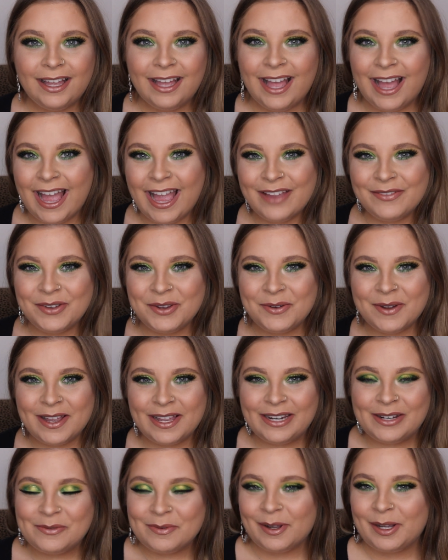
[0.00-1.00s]
Hi
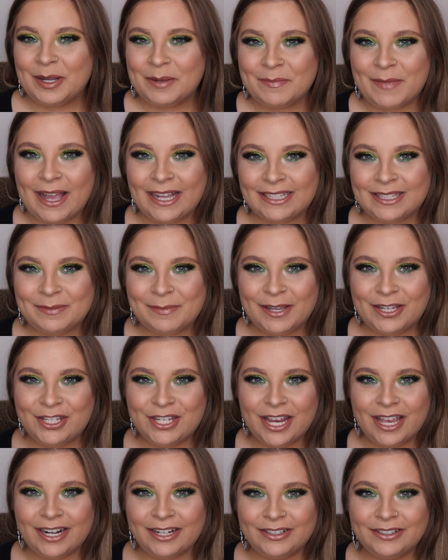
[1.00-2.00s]
everyone, welcome back to my
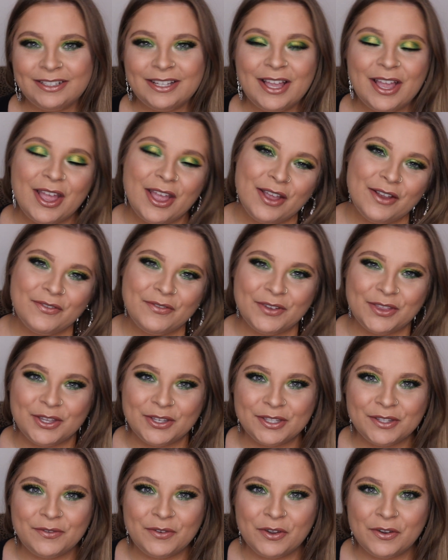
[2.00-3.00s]
channel. For
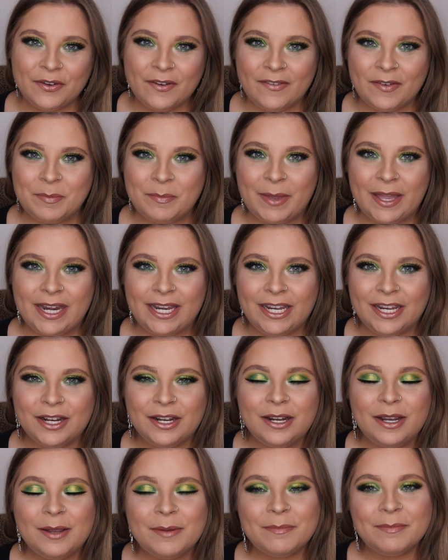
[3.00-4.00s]
those of you who haven't been
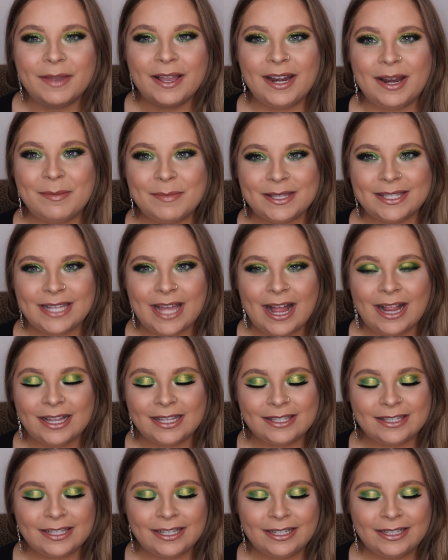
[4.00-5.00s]
here, my name is
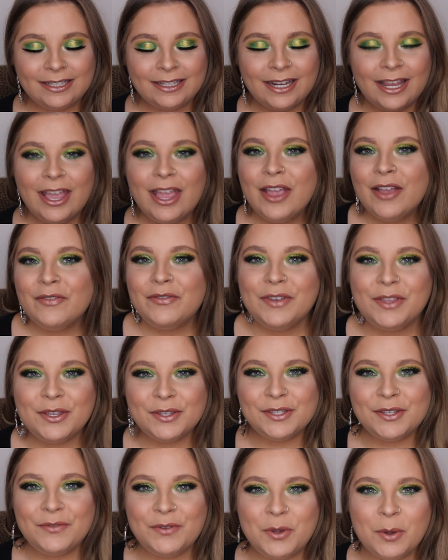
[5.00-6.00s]
Allyson. For
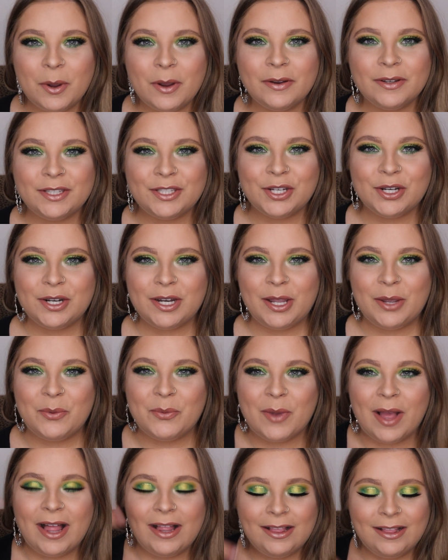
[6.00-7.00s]
those of you who are returning,
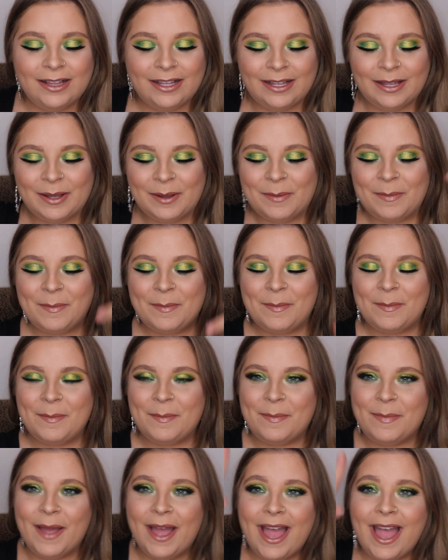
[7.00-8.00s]

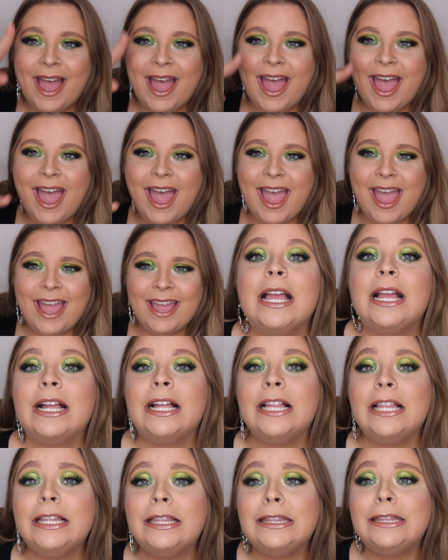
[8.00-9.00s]
welcome back.
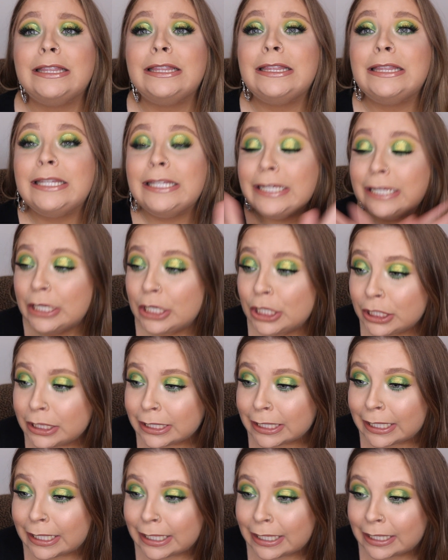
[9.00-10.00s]

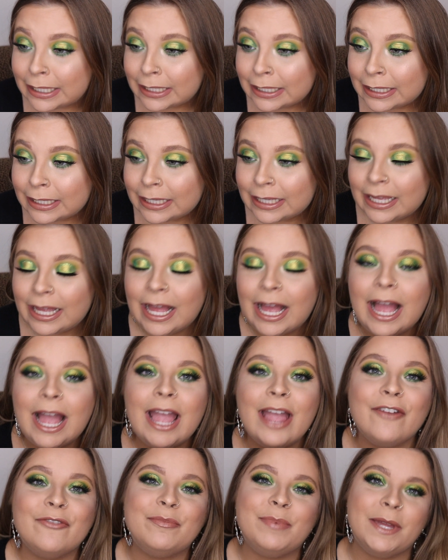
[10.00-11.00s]
Clearly, I
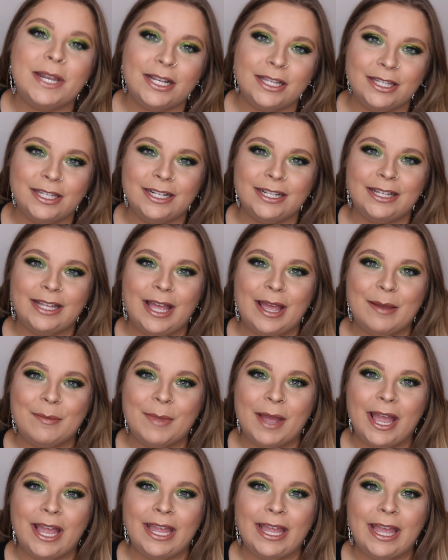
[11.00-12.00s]
have been a little
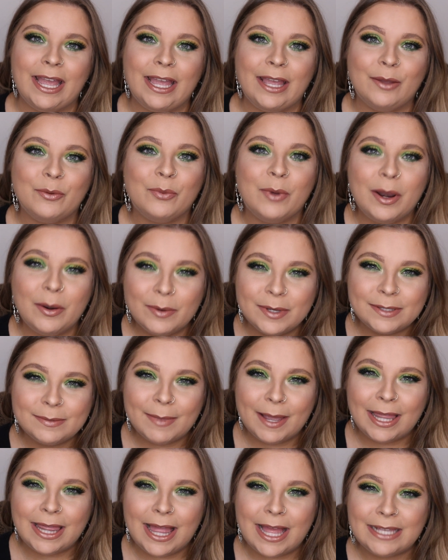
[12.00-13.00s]
MIA. When was
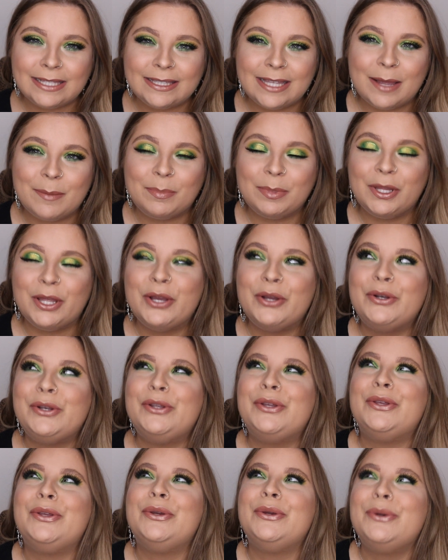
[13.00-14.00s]
my last upload?
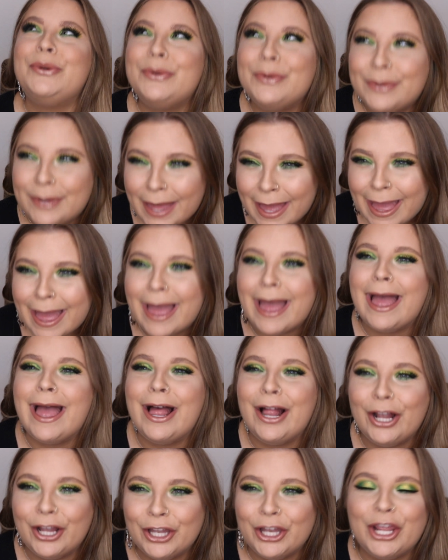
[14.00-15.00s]
Who the
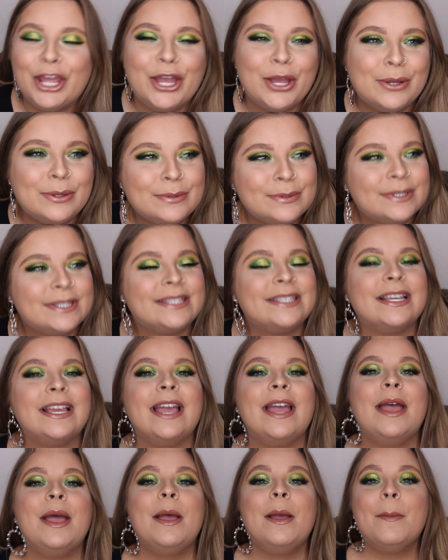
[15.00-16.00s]
hell knows?
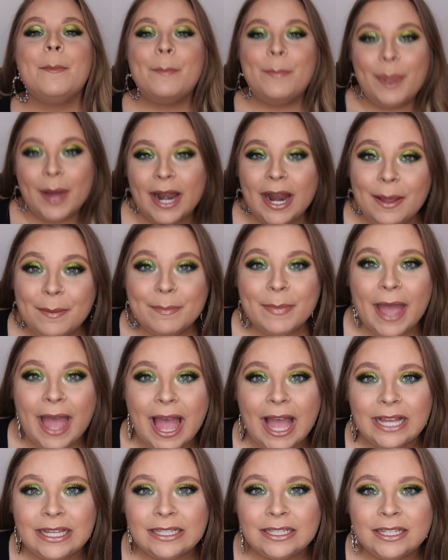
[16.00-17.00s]
But I'm
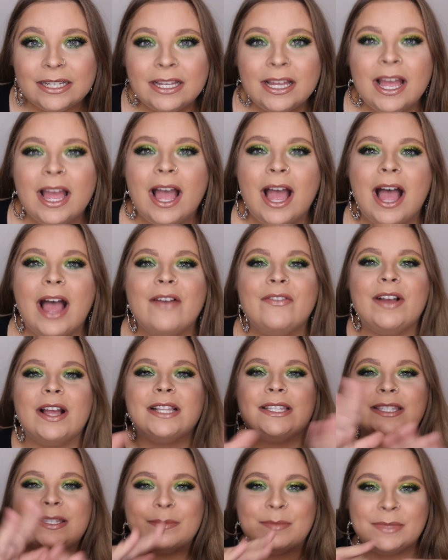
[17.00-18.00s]
back. I've
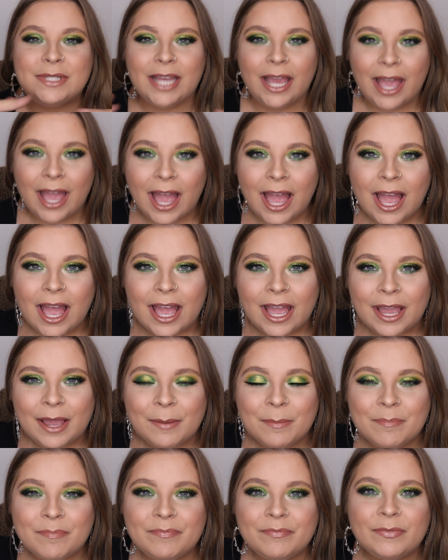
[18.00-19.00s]
got some
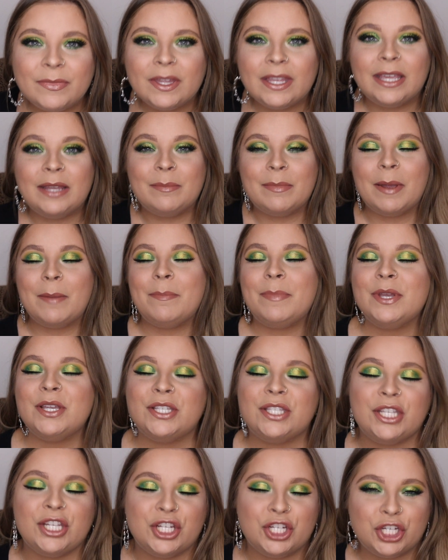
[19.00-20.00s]
time in my
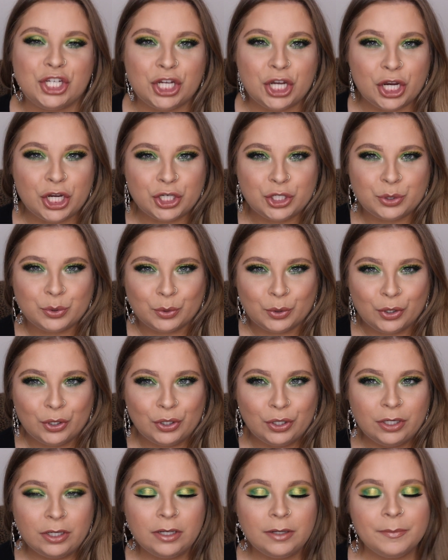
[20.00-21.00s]
busy
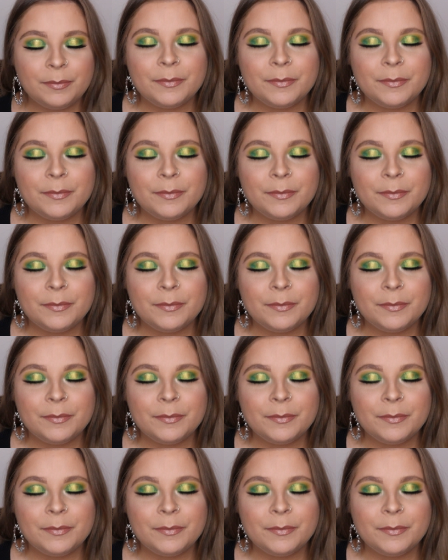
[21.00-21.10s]
schedule